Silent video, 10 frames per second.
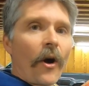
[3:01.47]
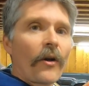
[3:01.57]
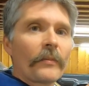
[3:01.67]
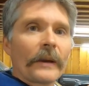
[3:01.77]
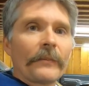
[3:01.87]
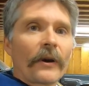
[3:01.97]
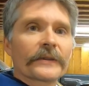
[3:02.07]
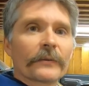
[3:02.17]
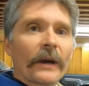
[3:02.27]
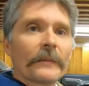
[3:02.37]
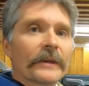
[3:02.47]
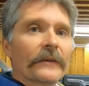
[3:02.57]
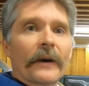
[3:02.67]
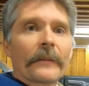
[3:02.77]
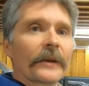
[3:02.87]
all of my parts away, but
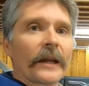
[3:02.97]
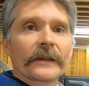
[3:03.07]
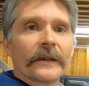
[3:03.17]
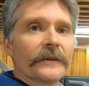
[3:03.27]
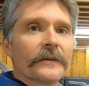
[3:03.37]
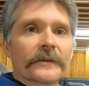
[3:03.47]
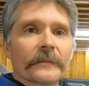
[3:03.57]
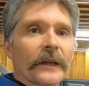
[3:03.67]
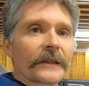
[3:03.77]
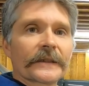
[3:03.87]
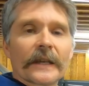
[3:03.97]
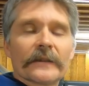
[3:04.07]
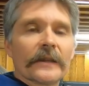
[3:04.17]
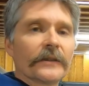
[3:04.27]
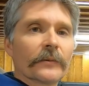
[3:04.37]
if I'm not going to use them, like I
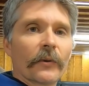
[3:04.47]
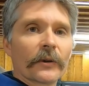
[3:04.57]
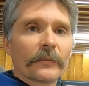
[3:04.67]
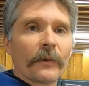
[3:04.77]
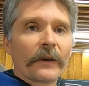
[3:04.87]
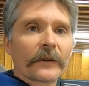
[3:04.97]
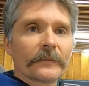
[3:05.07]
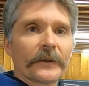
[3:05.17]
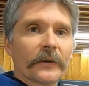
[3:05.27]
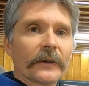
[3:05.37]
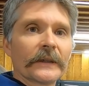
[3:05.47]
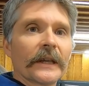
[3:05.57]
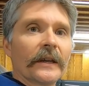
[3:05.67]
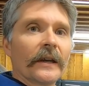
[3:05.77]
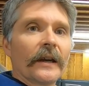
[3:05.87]
said, you're more than welcome to
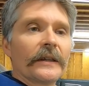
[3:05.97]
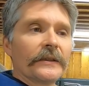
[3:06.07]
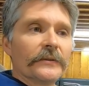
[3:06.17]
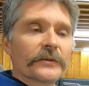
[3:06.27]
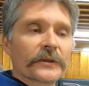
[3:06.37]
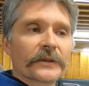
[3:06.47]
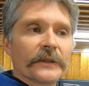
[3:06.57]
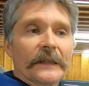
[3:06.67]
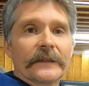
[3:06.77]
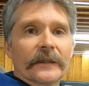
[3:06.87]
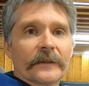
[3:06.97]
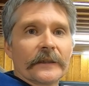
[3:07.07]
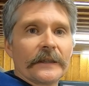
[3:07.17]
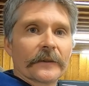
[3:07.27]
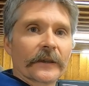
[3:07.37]
it. You just need
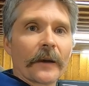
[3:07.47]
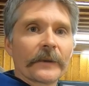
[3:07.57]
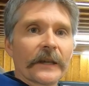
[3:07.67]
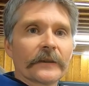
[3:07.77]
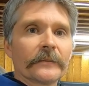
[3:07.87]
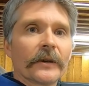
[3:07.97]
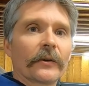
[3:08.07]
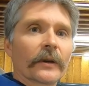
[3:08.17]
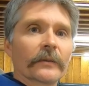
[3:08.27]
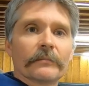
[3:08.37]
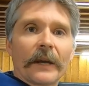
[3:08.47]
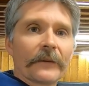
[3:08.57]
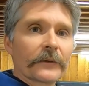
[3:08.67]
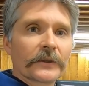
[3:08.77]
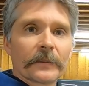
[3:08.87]
to either come get them or
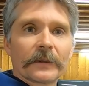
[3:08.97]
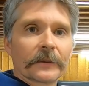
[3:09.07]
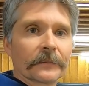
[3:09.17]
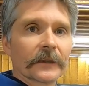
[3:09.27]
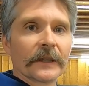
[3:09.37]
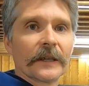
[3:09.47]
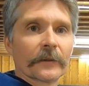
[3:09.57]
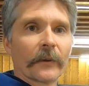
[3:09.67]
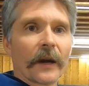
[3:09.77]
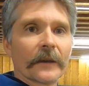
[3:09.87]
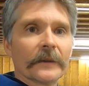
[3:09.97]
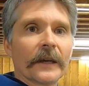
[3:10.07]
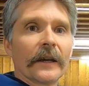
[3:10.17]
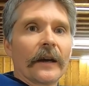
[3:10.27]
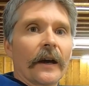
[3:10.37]
pay for shipping, either way.
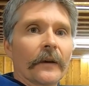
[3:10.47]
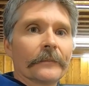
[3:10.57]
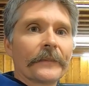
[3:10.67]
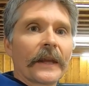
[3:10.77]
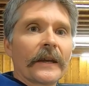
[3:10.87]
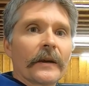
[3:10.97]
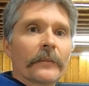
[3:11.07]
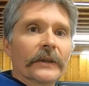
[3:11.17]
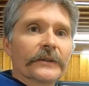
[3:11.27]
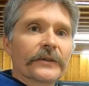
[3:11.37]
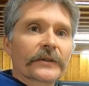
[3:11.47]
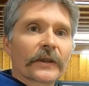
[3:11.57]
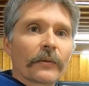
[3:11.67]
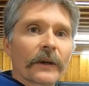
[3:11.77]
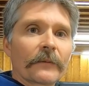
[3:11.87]
But
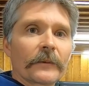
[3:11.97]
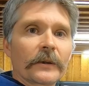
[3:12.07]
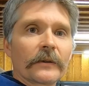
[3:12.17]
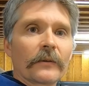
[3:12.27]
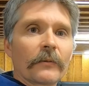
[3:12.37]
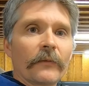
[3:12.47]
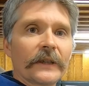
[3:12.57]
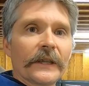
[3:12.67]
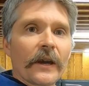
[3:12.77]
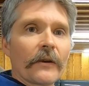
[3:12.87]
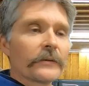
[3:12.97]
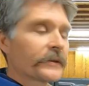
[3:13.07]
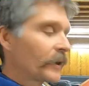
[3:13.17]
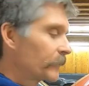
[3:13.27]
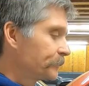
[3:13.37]
just a quick video,
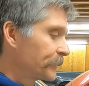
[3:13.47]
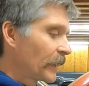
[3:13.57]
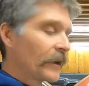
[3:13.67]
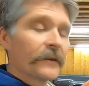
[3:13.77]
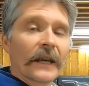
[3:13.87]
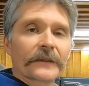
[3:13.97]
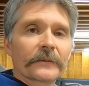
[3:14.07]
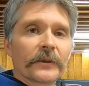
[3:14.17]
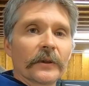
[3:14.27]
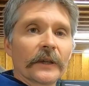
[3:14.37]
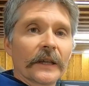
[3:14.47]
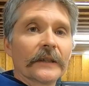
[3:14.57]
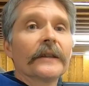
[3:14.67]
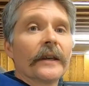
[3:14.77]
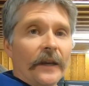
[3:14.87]
so thanks for tuning
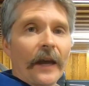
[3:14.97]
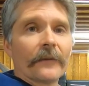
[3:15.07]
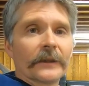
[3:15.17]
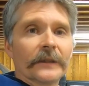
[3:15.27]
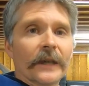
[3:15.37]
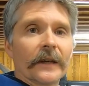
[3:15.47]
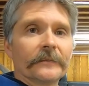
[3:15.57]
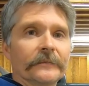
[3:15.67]
in. Have a good day.